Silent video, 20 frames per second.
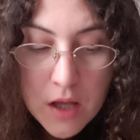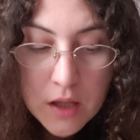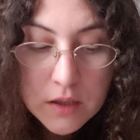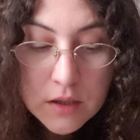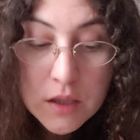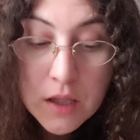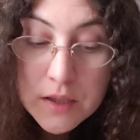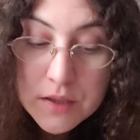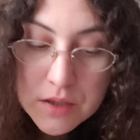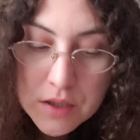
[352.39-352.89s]

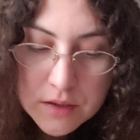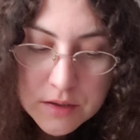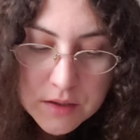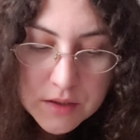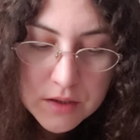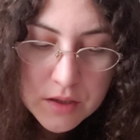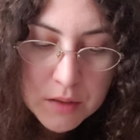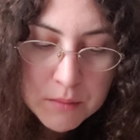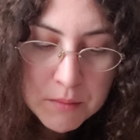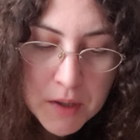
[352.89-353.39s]

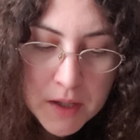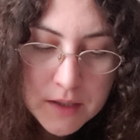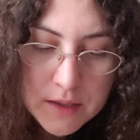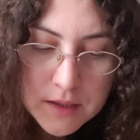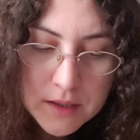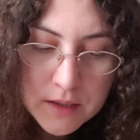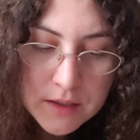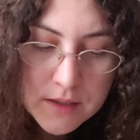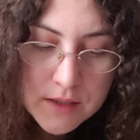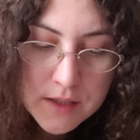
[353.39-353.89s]
listens to my
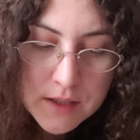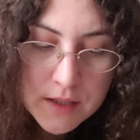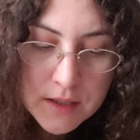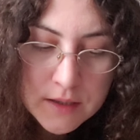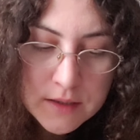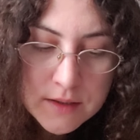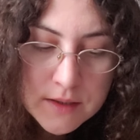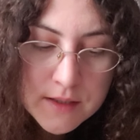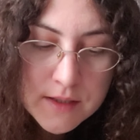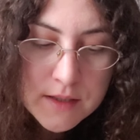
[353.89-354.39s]

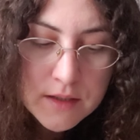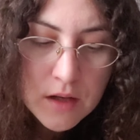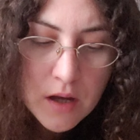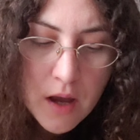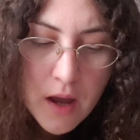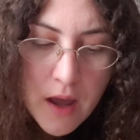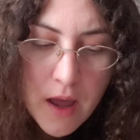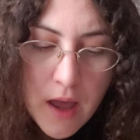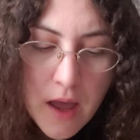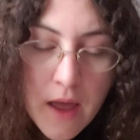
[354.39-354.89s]
teachings,
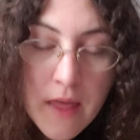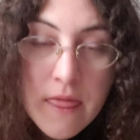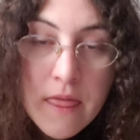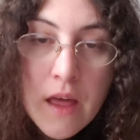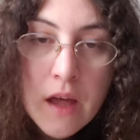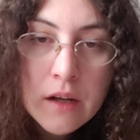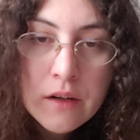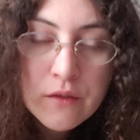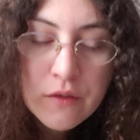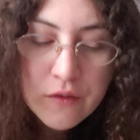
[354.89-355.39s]
and
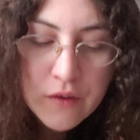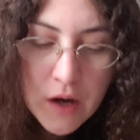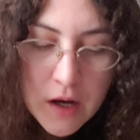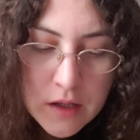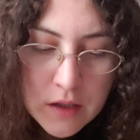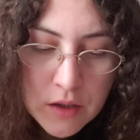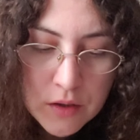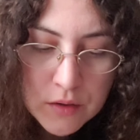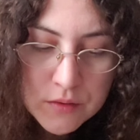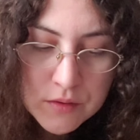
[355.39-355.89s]
then
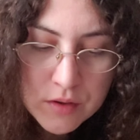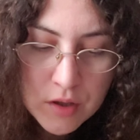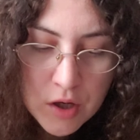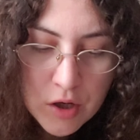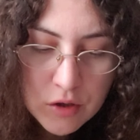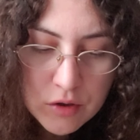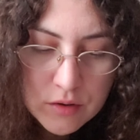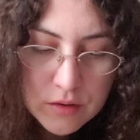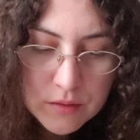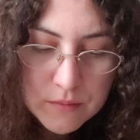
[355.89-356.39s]
follows
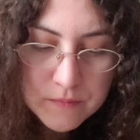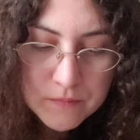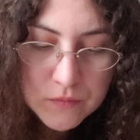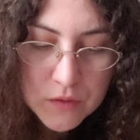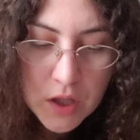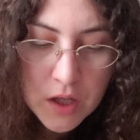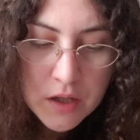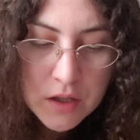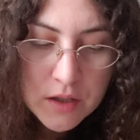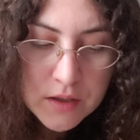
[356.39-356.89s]
it.
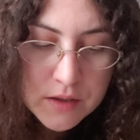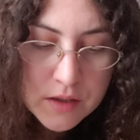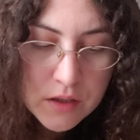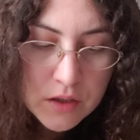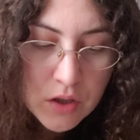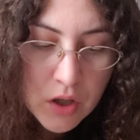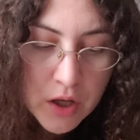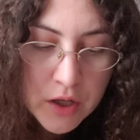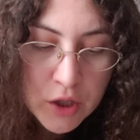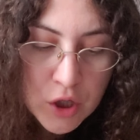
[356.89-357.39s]
It is
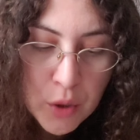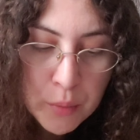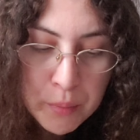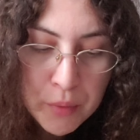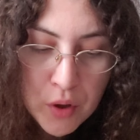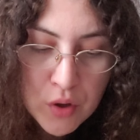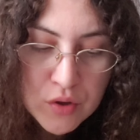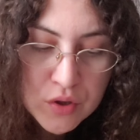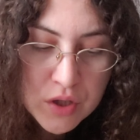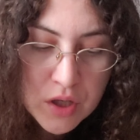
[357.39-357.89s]
like a
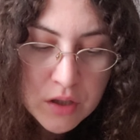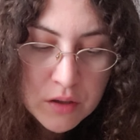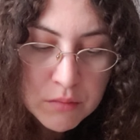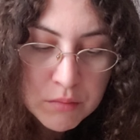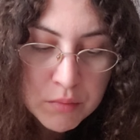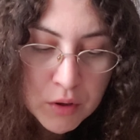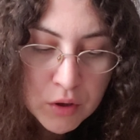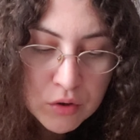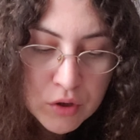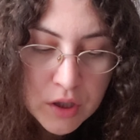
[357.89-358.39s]

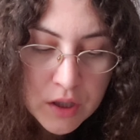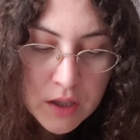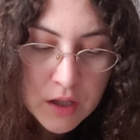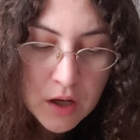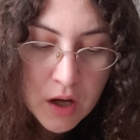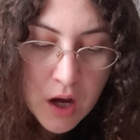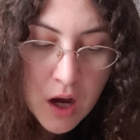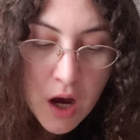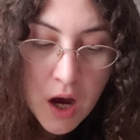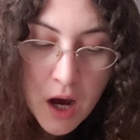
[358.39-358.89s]
person building
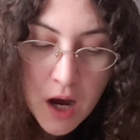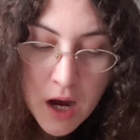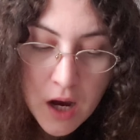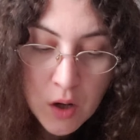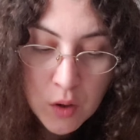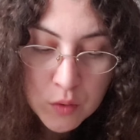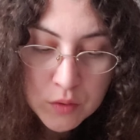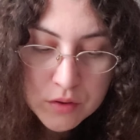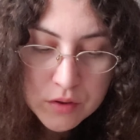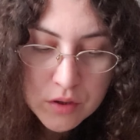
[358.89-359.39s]
a
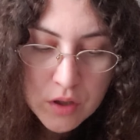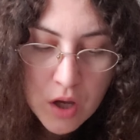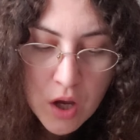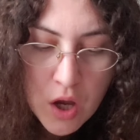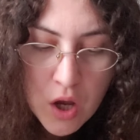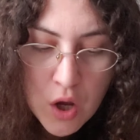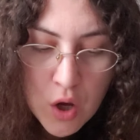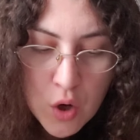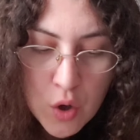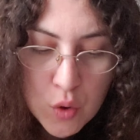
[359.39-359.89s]
house
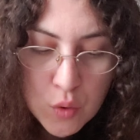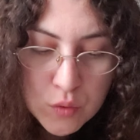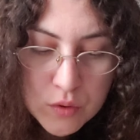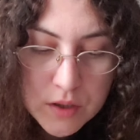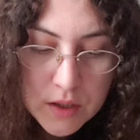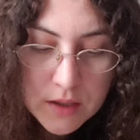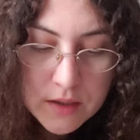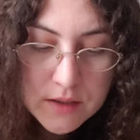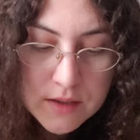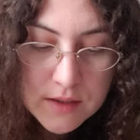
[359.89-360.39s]
who
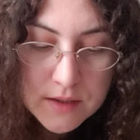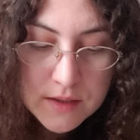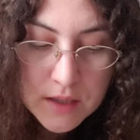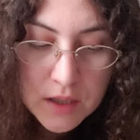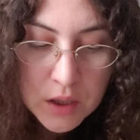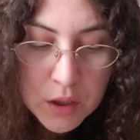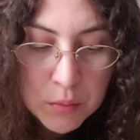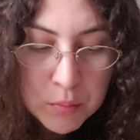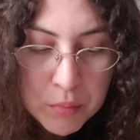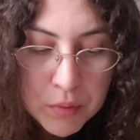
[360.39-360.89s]
digs
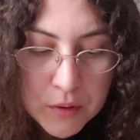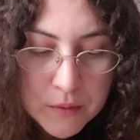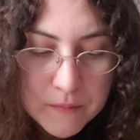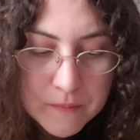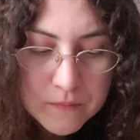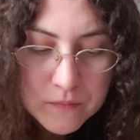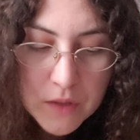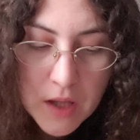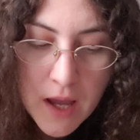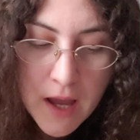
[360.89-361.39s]
deep
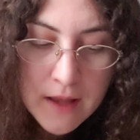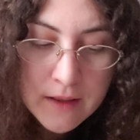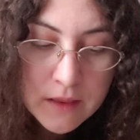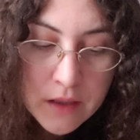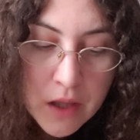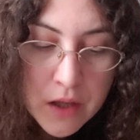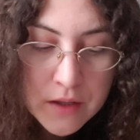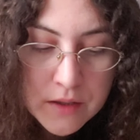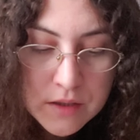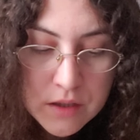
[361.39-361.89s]

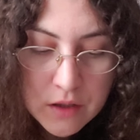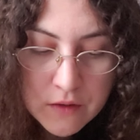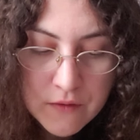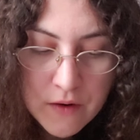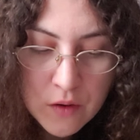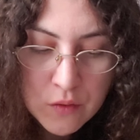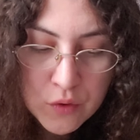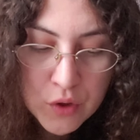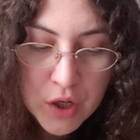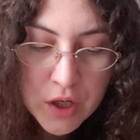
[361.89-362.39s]
and lays the
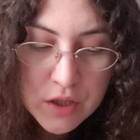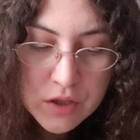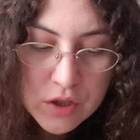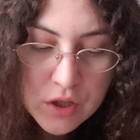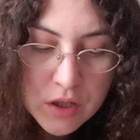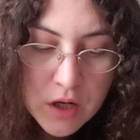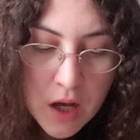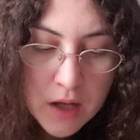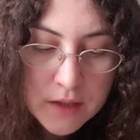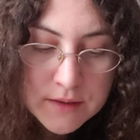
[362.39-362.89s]

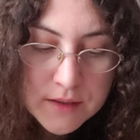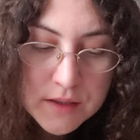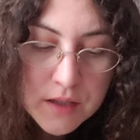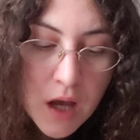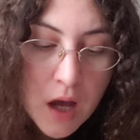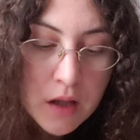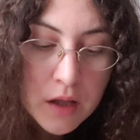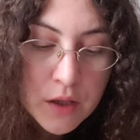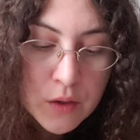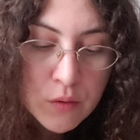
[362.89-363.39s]
foundation on
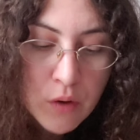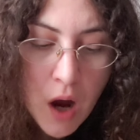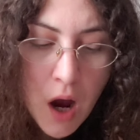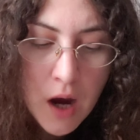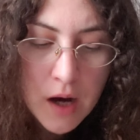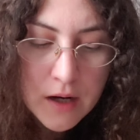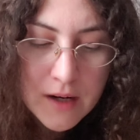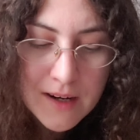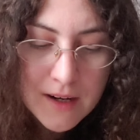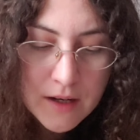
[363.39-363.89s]
solid
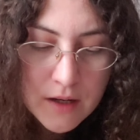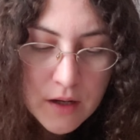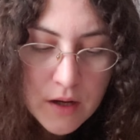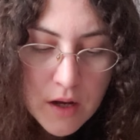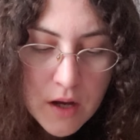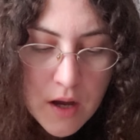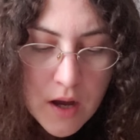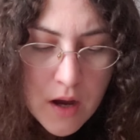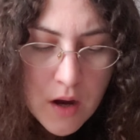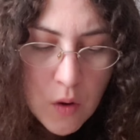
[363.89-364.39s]
rock.
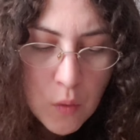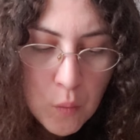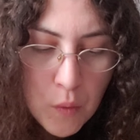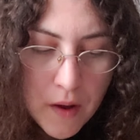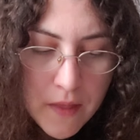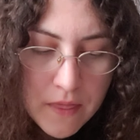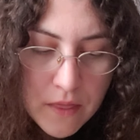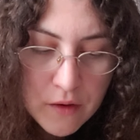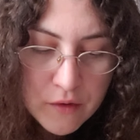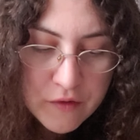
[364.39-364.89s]

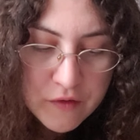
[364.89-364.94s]
When the